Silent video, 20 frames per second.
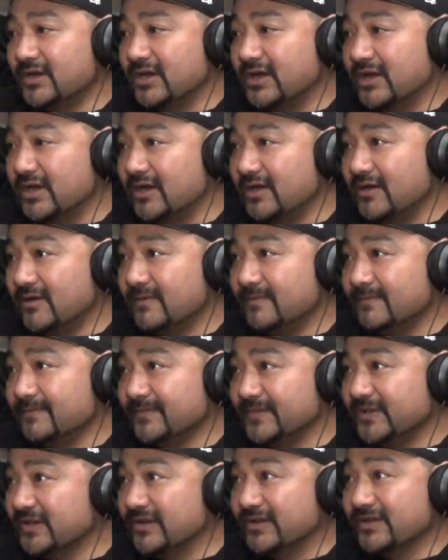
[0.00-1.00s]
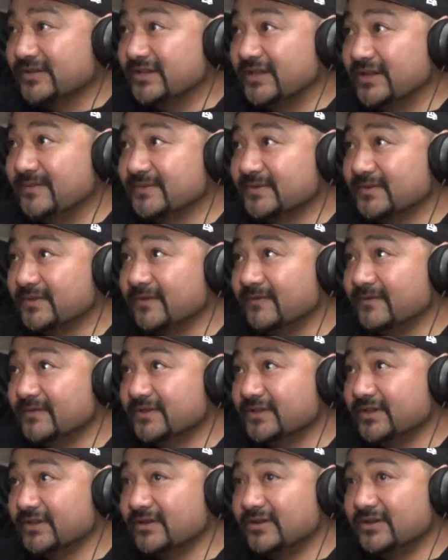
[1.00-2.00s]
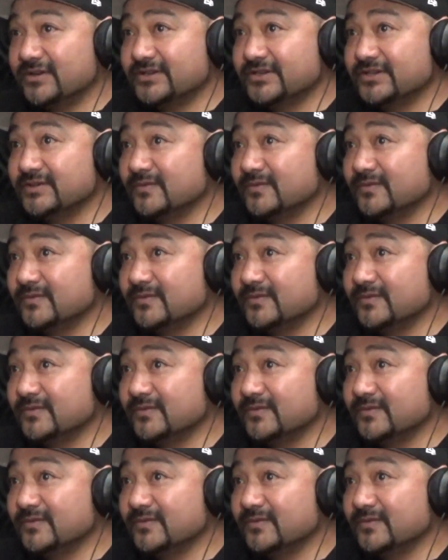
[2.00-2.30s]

There's heaps of different technologies.